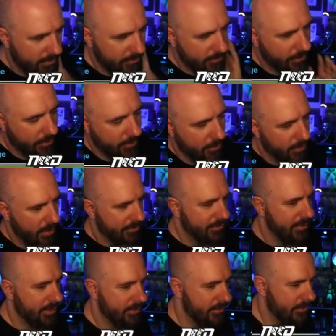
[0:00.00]
travel
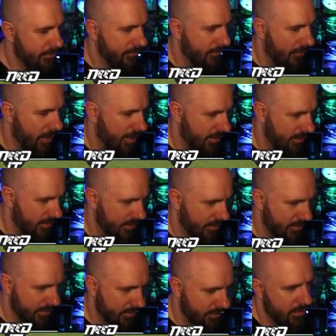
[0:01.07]
Ralph Tech does fry
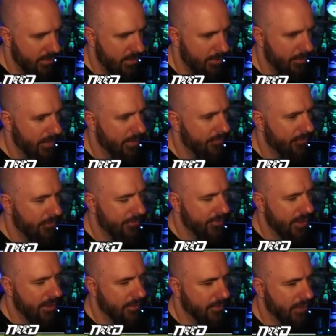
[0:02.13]
indeed. I mean, first
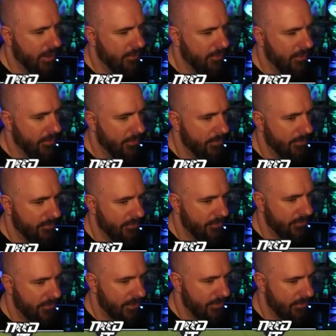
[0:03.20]
down, you got to run commit
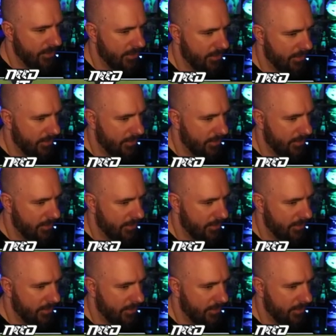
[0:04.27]
first down, right? Like, you